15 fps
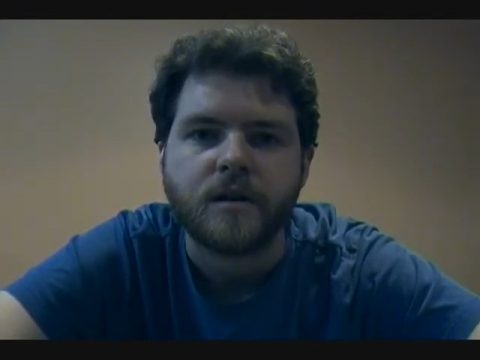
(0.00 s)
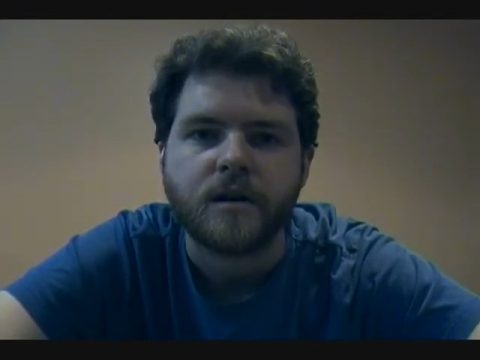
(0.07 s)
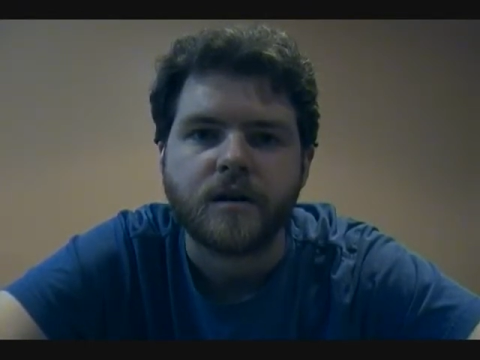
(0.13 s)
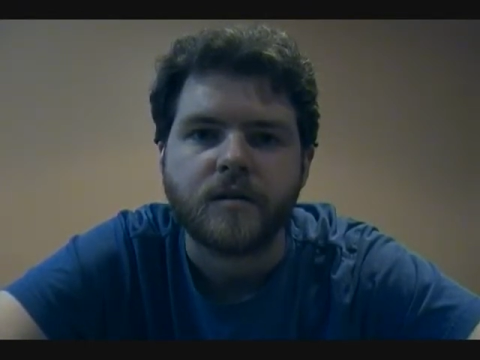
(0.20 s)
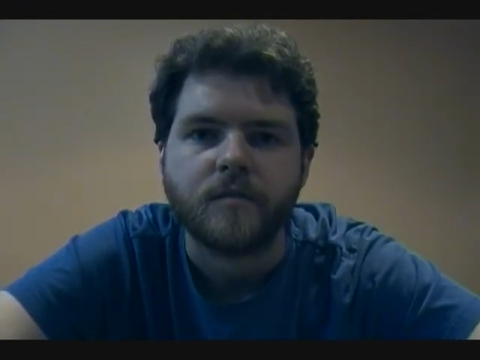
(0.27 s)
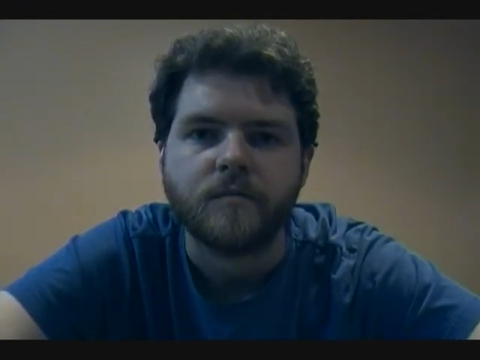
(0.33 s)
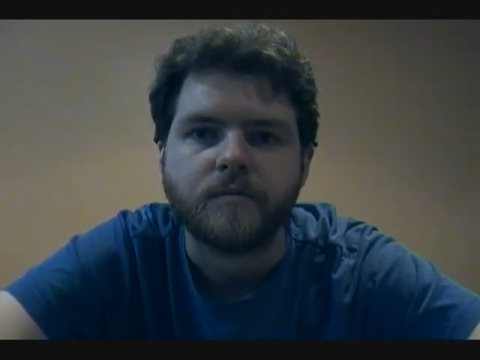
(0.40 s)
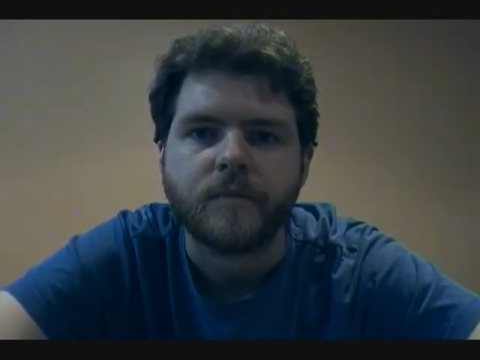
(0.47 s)

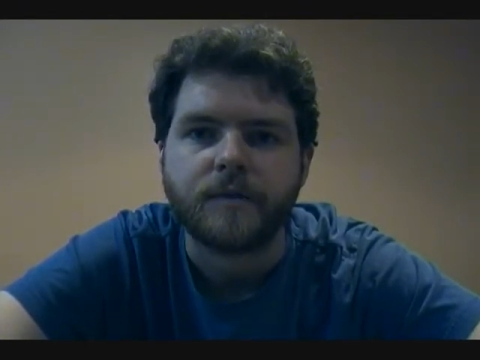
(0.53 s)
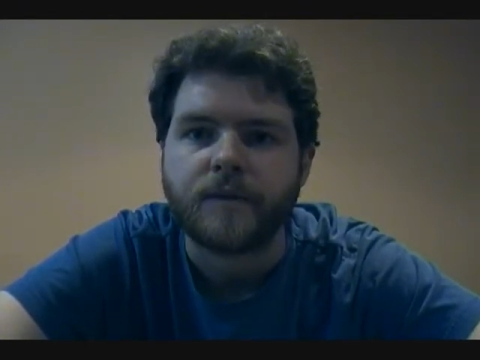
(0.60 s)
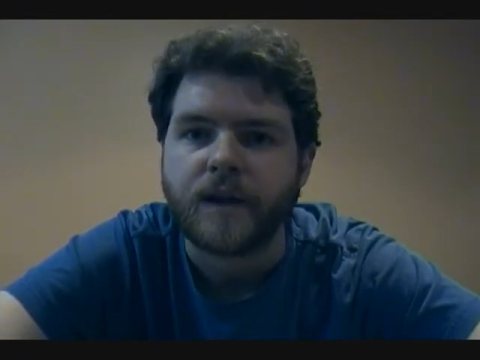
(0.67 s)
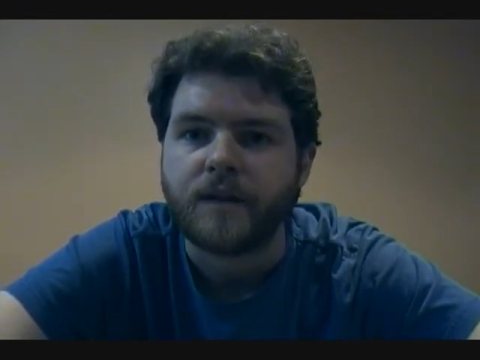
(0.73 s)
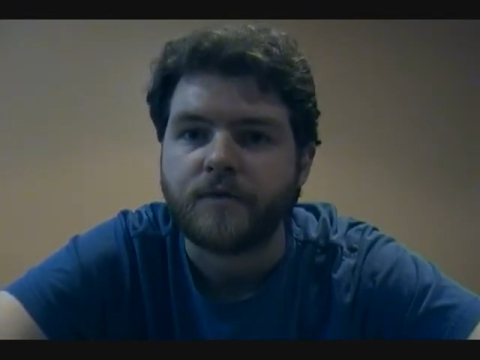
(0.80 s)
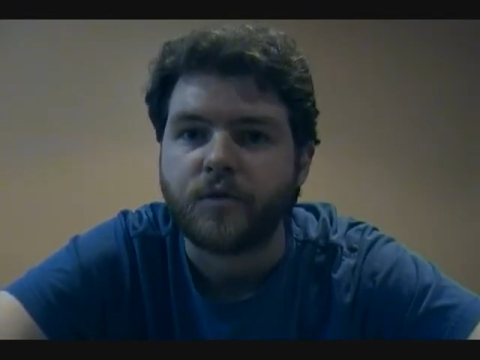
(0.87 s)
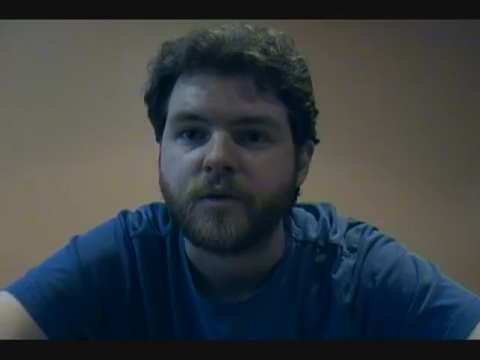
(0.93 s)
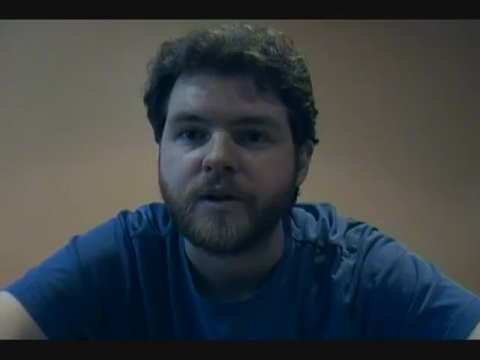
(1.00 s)
um, if
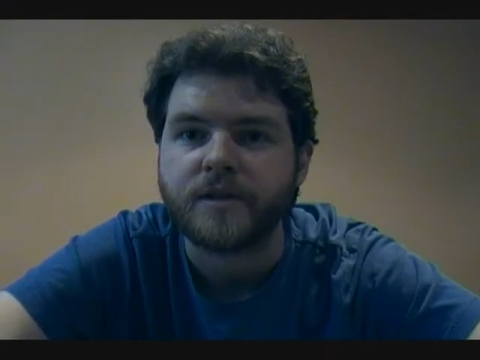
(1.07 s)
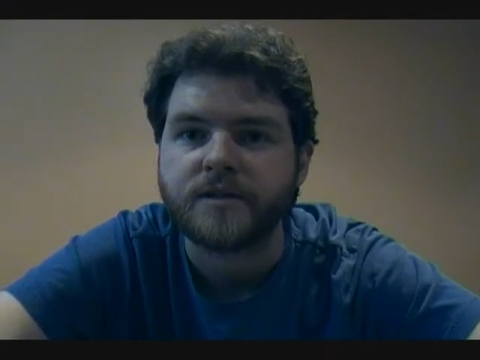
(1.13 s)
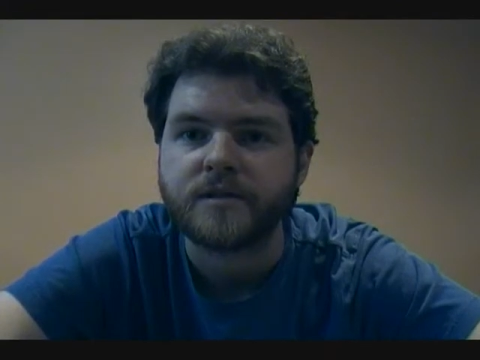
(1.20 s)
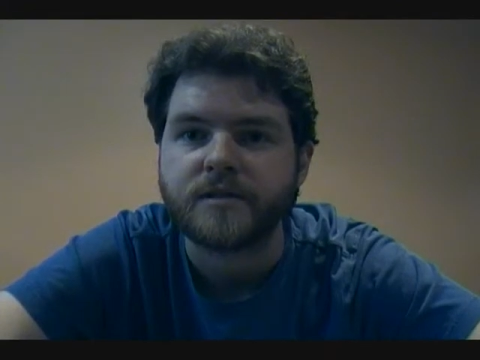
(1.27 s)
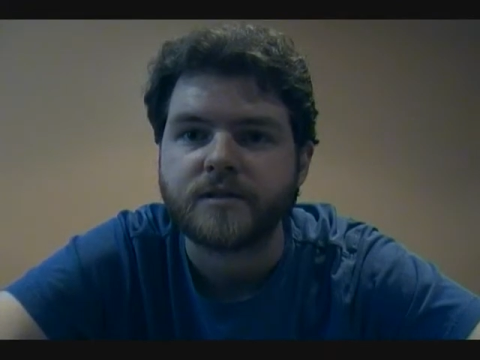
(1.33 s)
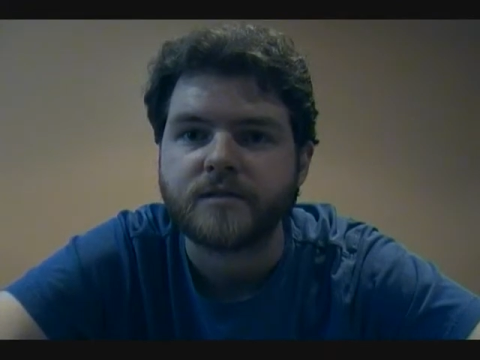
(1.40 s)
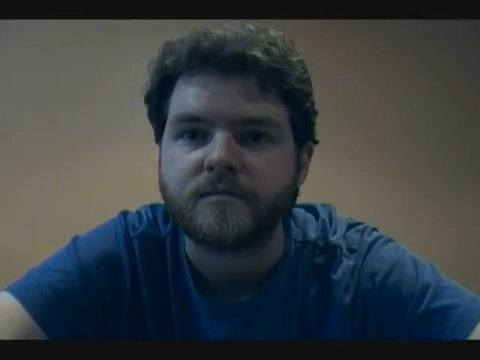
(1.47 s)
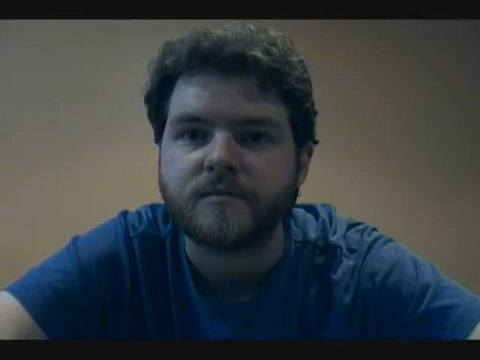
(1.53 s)
they have
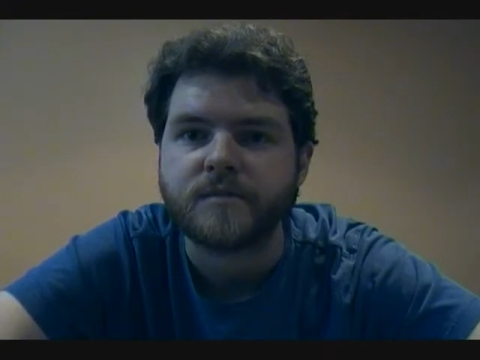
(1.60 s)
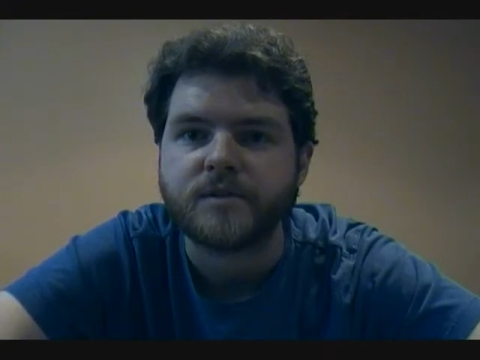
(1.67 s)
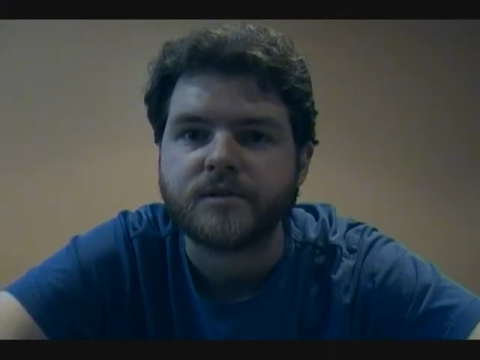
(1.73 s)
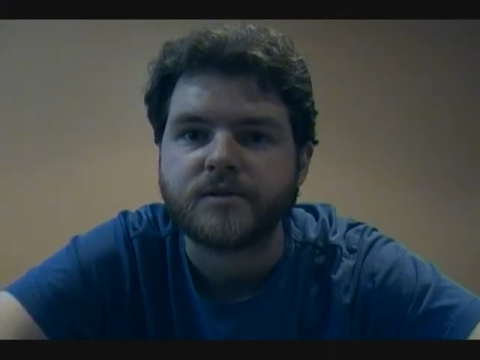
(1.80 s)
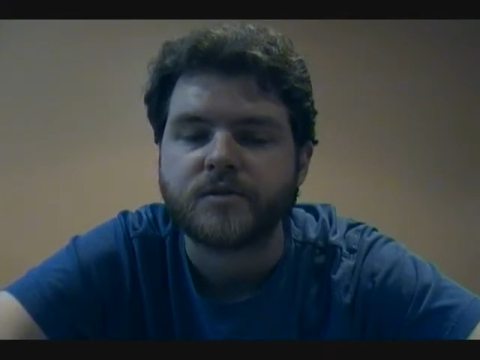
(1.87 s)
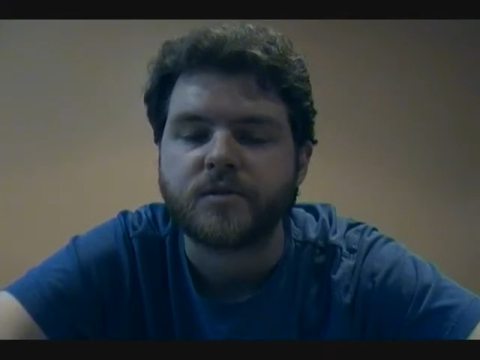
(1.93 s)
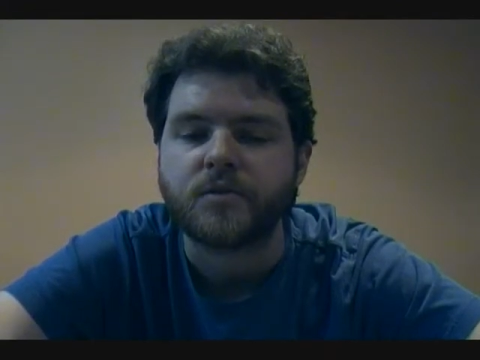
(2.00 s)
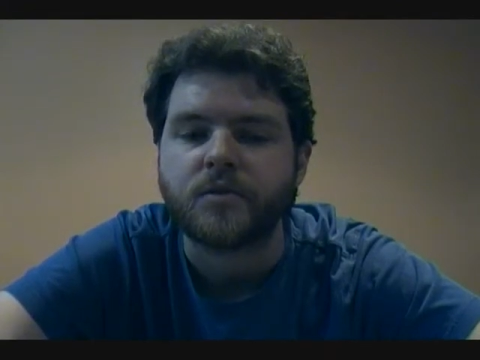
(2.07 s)

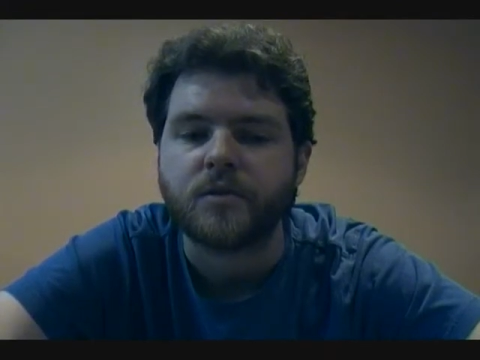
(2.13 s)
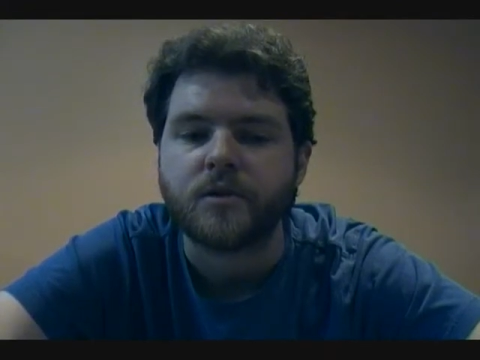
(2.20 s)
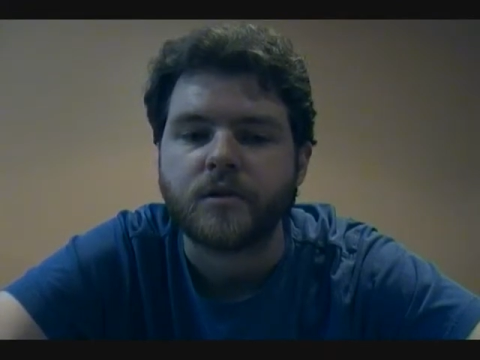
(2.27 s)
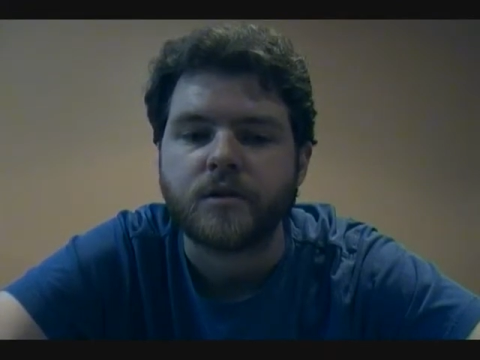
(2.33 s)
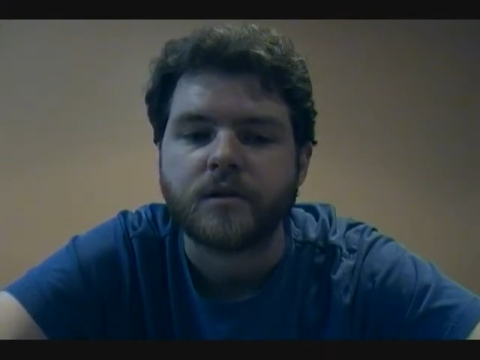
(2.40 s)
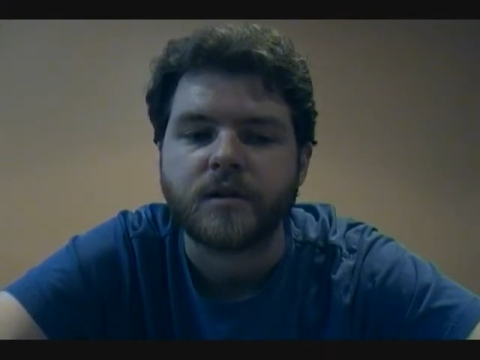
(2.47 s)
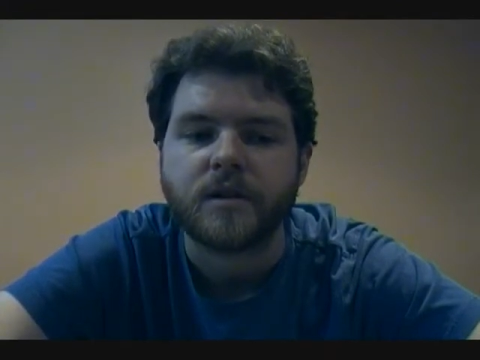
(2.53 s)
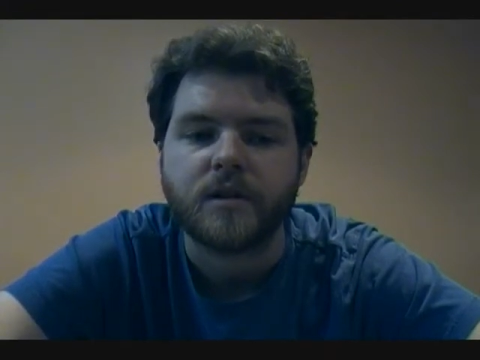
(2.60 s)
criticisms
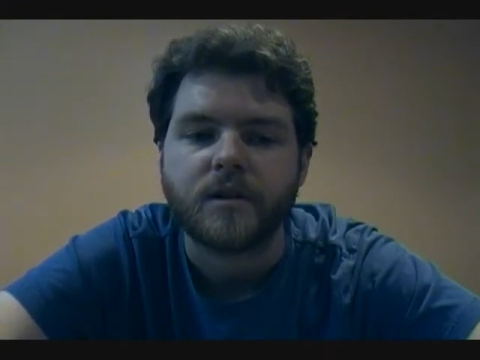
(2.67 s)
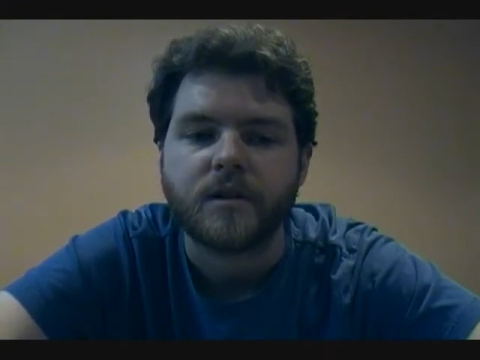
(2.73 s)
or